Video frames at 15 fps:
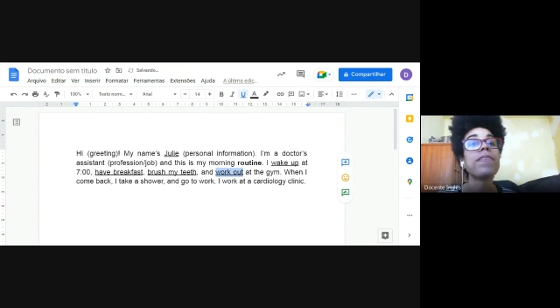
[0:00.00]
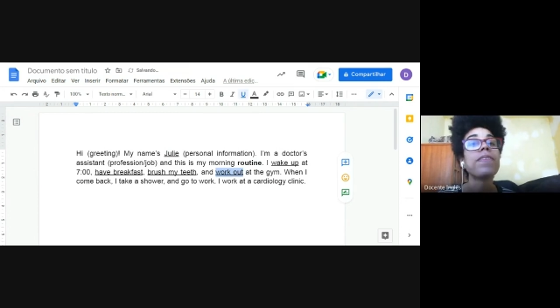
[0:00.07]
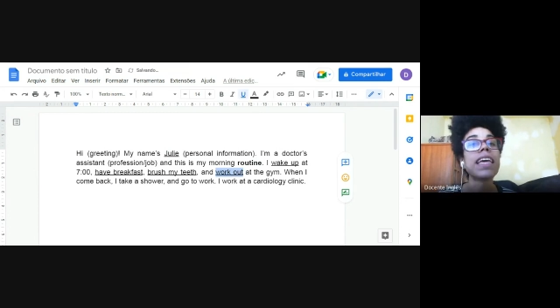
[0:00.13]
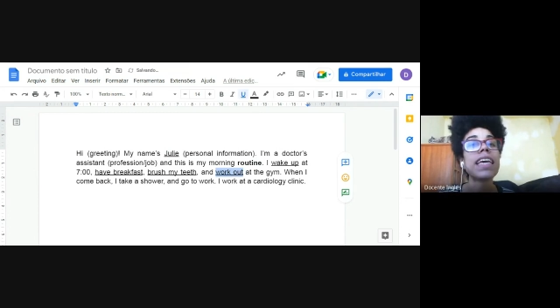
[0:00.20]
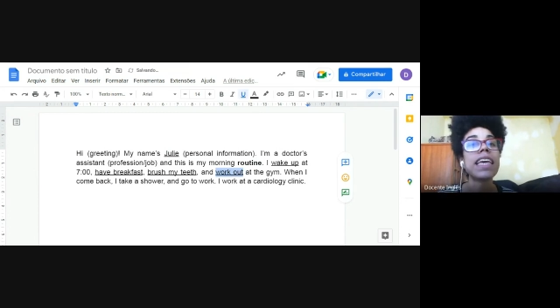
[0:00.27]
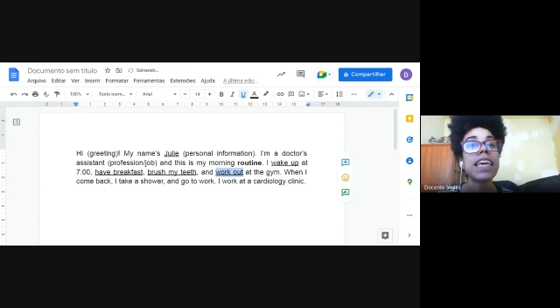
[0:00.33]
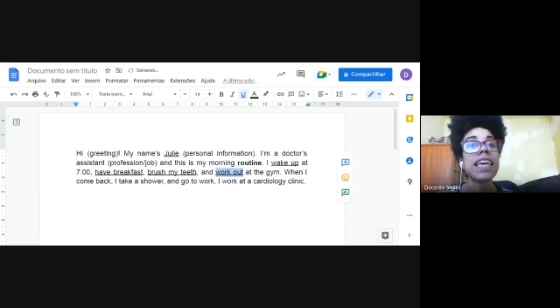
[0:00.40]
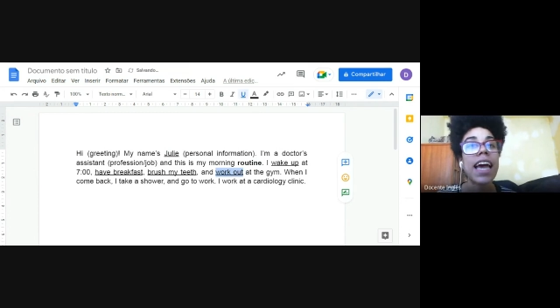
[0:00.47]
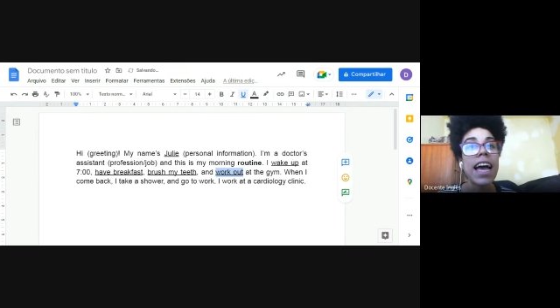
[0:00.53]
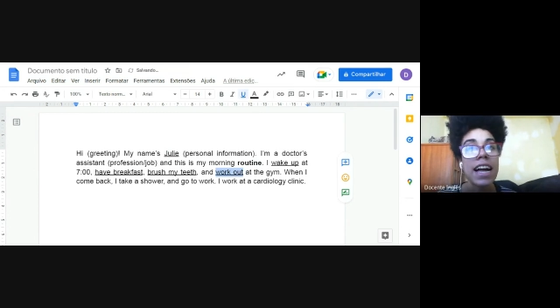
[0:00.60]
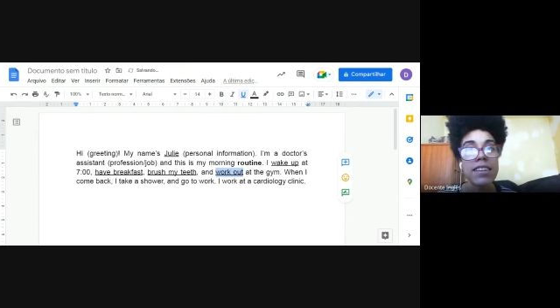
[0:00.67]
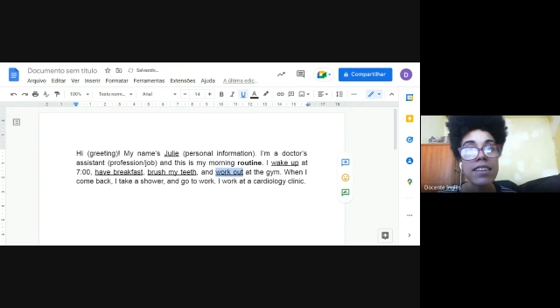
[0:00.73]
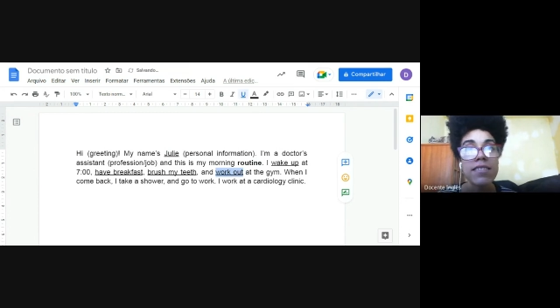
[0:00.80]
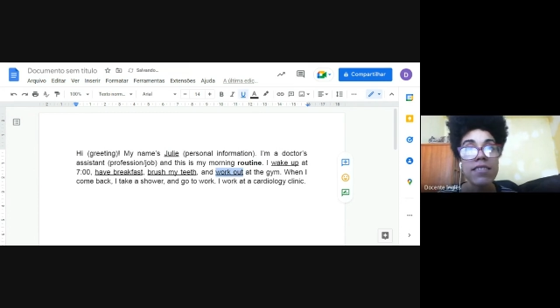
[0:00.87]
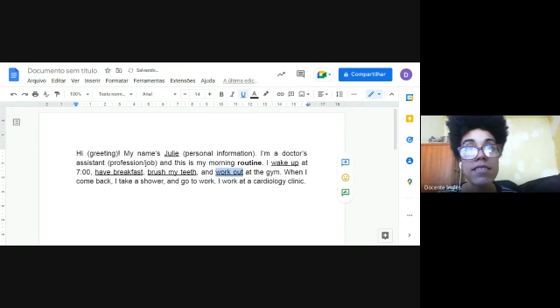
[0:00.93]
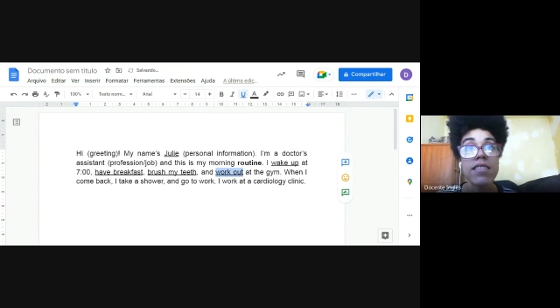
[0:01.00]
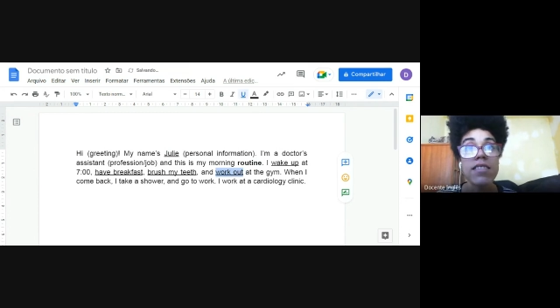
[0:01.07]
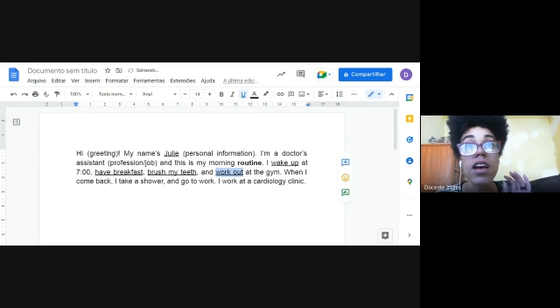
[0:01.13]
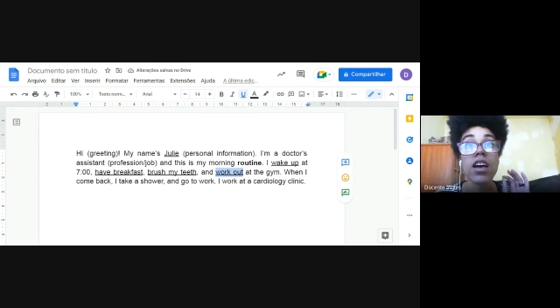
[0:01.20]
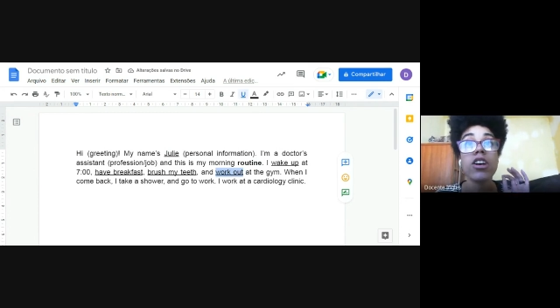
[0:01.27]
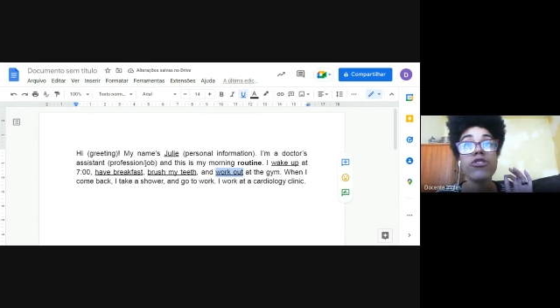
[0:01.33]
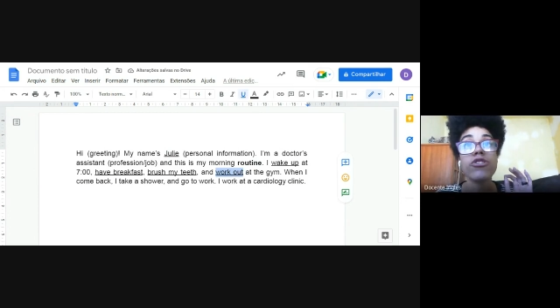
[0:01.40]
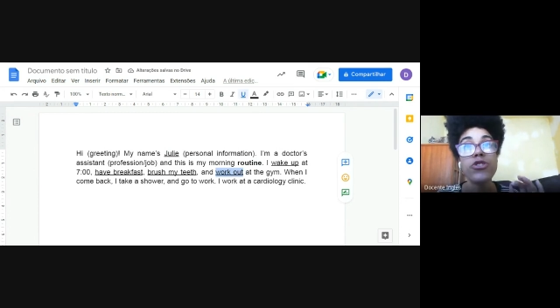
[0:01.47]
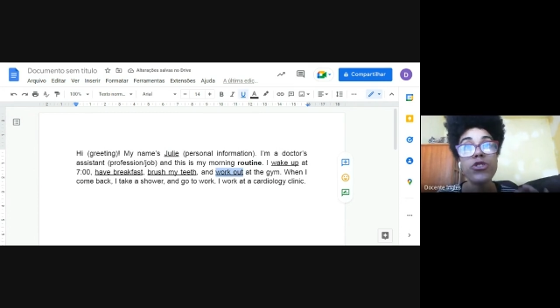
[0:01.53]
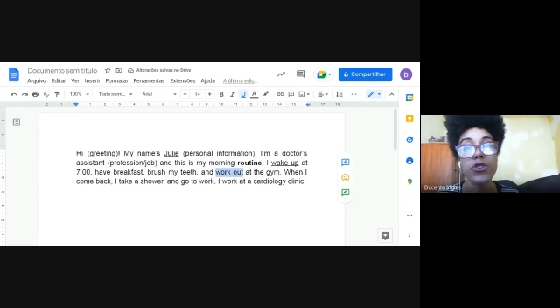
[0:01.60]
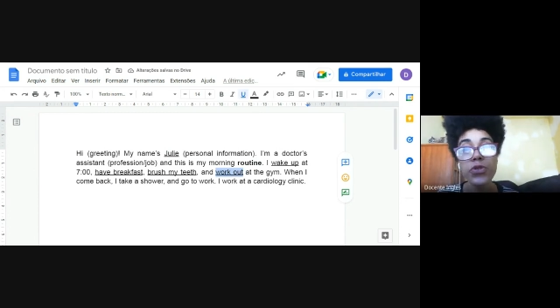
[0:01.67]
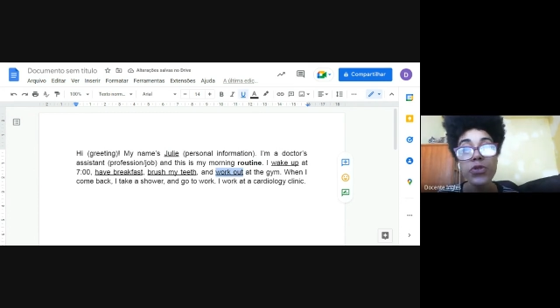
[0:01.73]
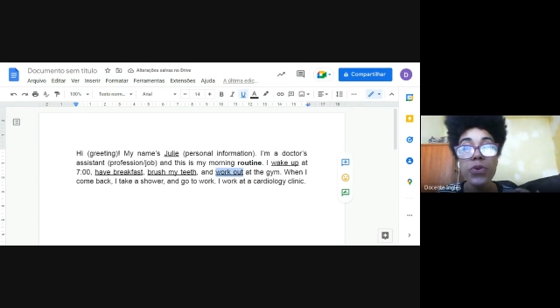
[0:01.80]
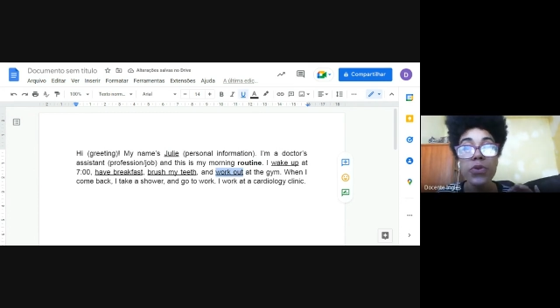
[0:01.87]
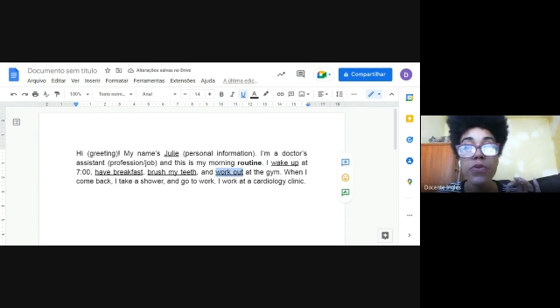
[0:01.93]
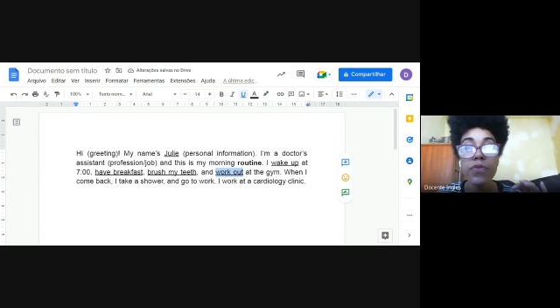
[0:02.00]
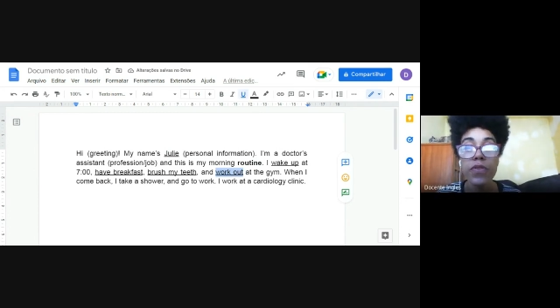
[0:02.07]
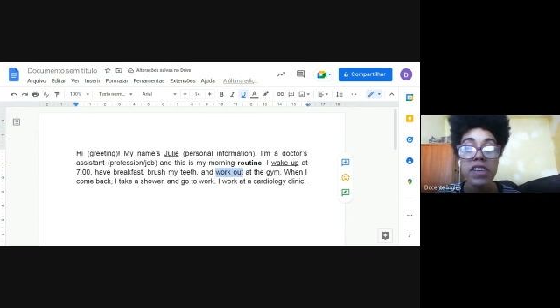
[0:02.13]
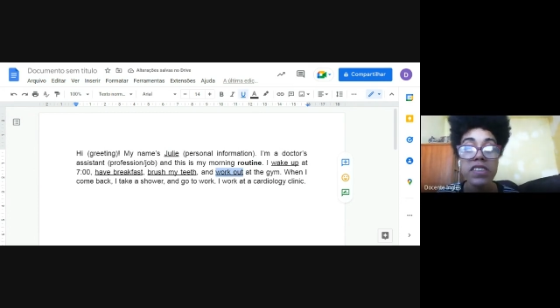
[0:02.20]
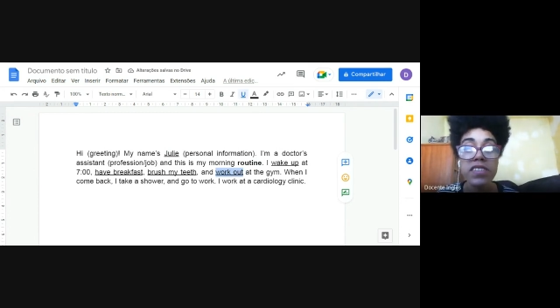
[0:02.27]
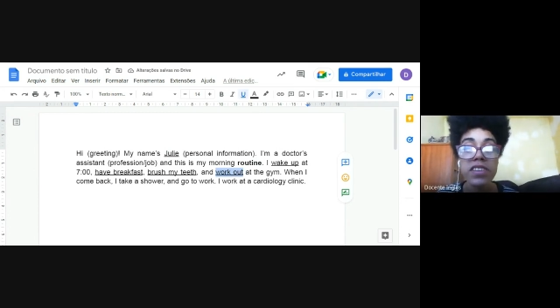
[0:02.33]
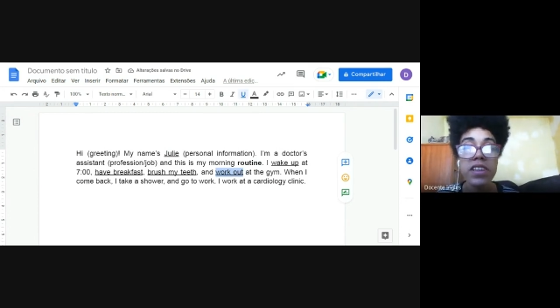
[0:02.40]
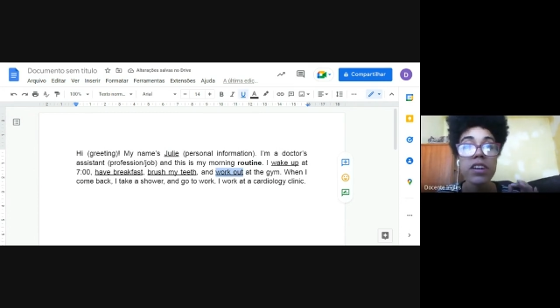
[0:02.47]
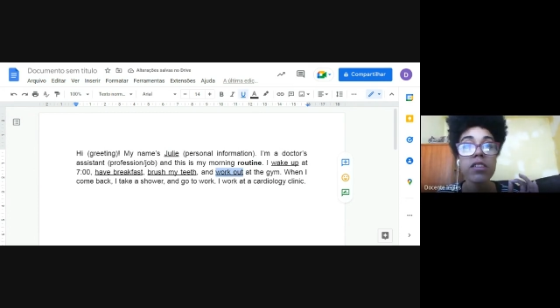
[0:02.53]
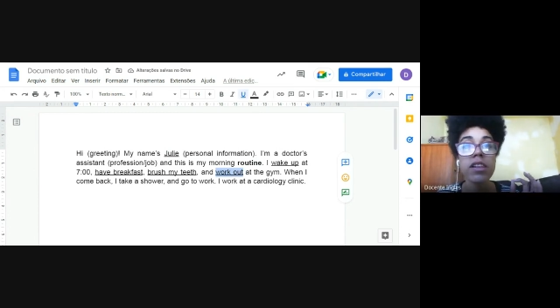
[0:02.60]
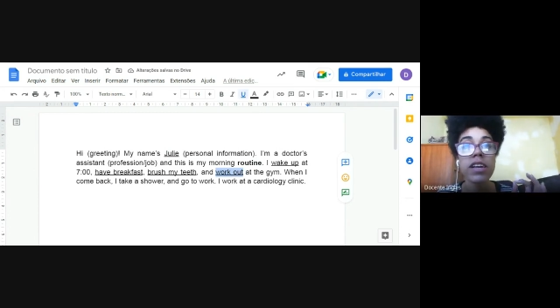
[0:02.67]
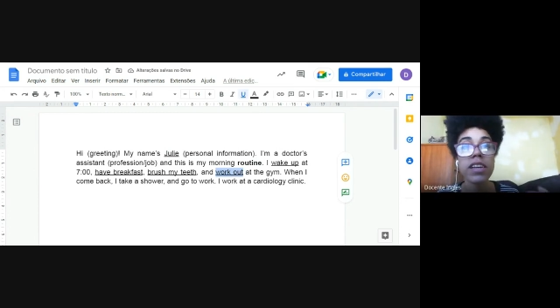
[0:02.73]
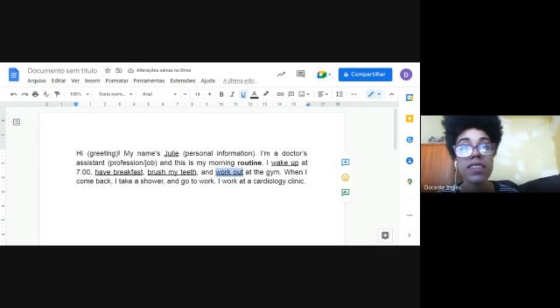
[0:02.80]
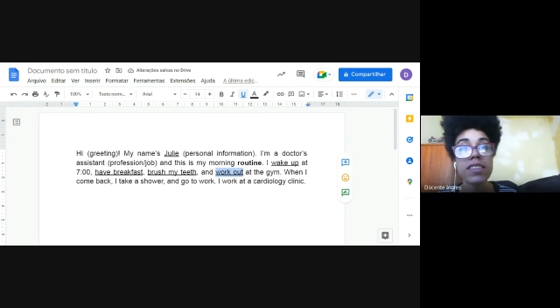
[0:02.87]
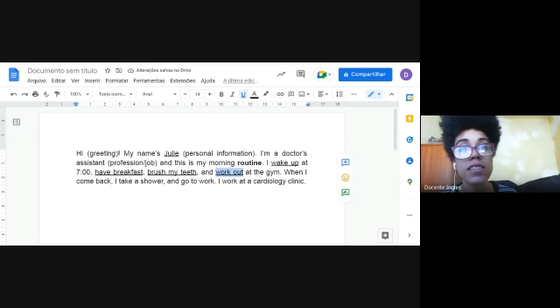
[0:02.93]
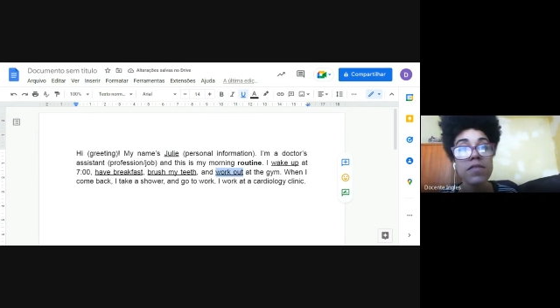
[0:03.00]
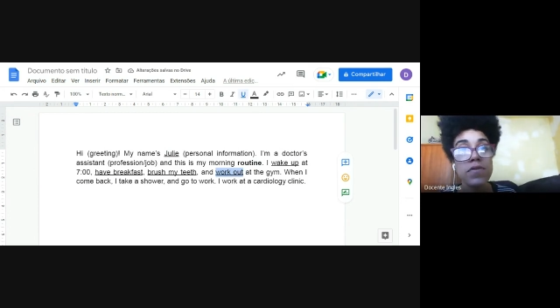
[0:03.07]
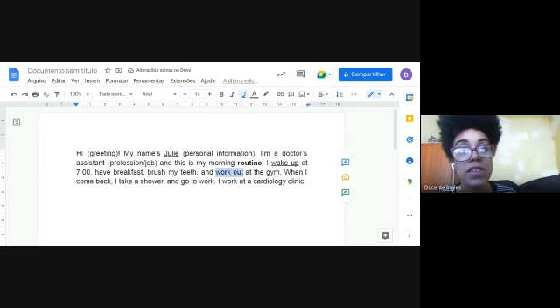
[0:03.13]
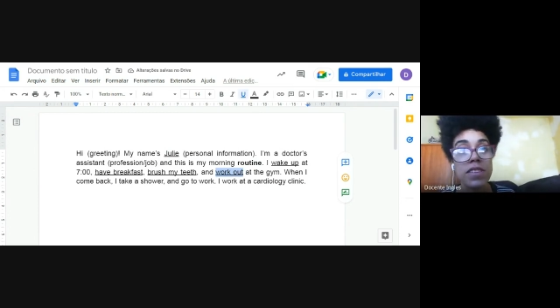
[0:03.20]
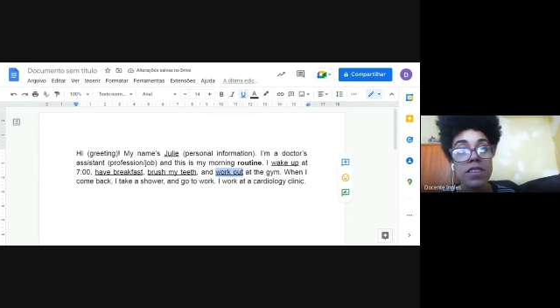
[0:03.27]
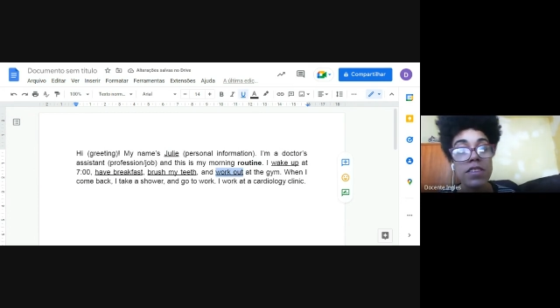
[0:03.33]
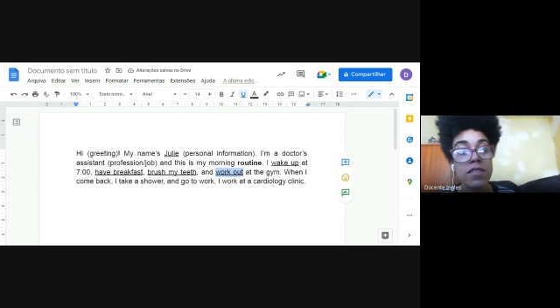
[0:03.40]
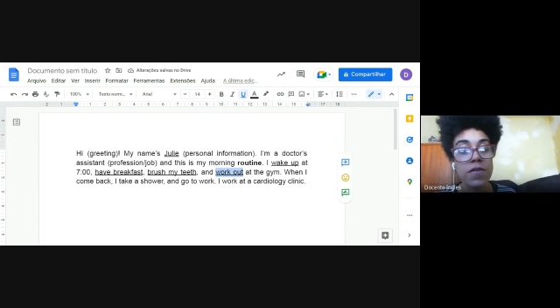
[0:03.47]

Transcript: Yes, do physical activities,